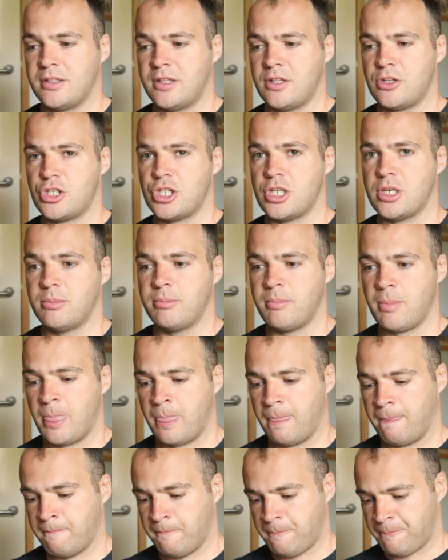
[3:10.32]
into the gym
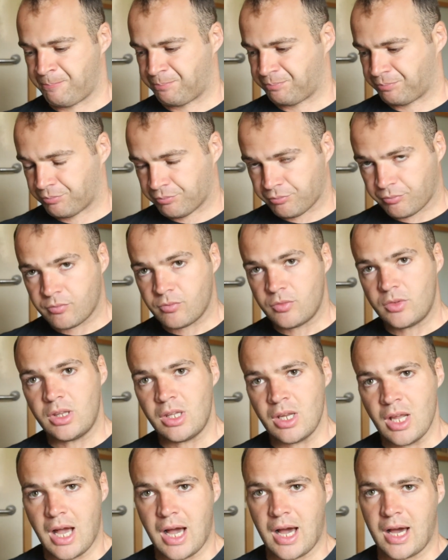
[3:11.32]

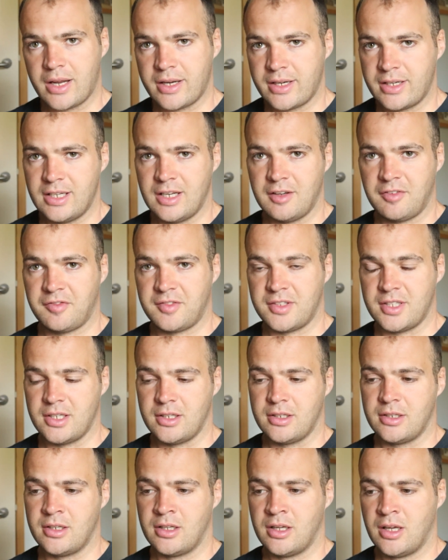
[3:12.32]
and
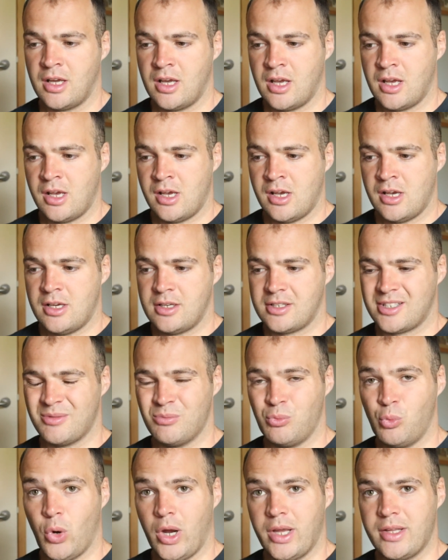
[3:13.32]
lifting
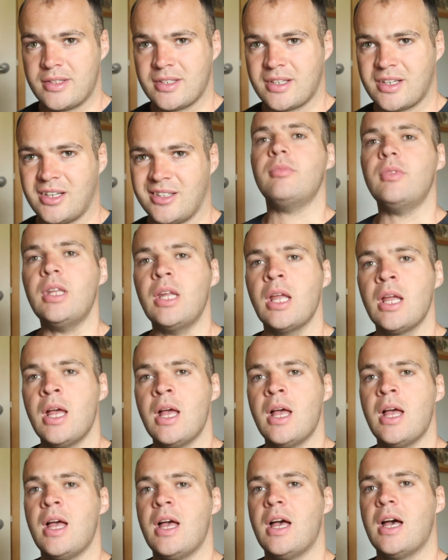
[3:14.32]
some weight.
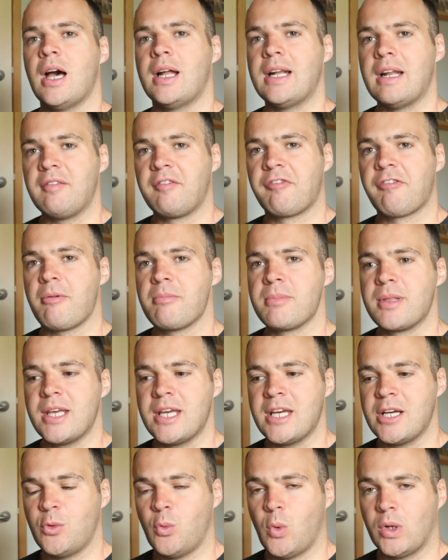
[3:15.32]
And then from
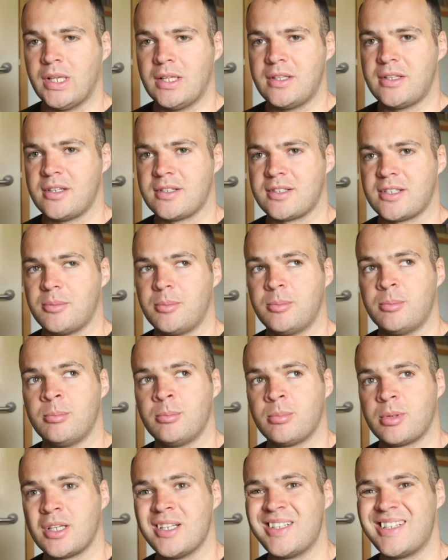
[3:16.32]
there, went into
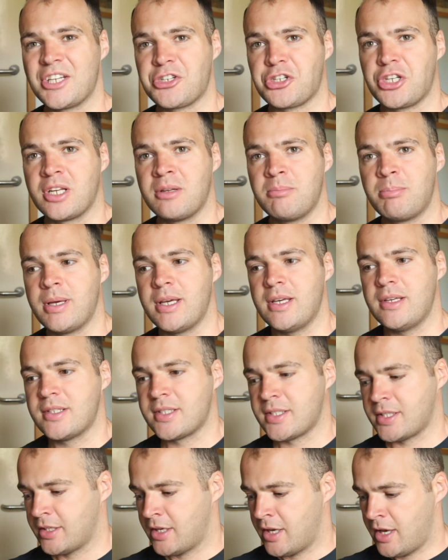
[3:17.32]
some conditioning
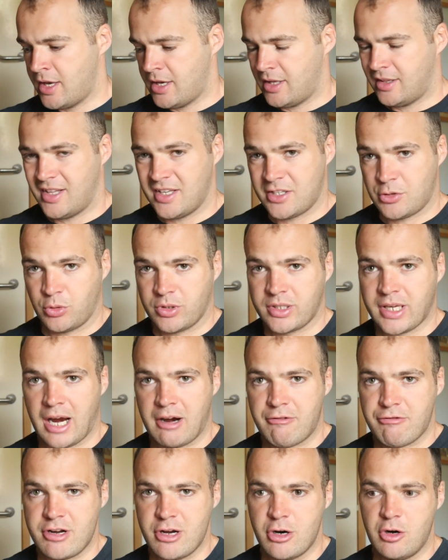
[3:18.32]
piece. This will
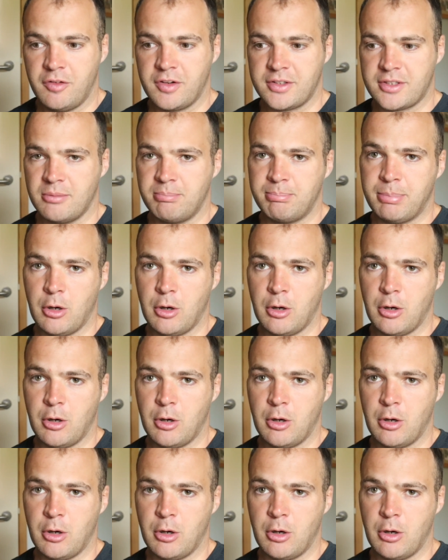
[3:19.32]
carry over to